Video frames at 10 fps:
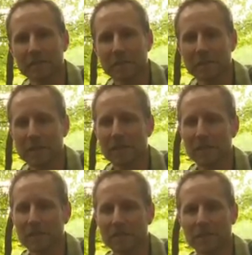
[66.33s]
for
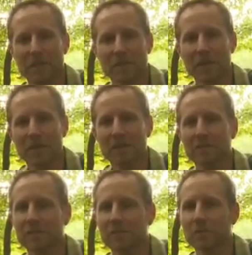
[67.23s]
beginners and
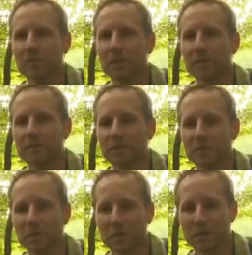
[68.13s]
intermediates to really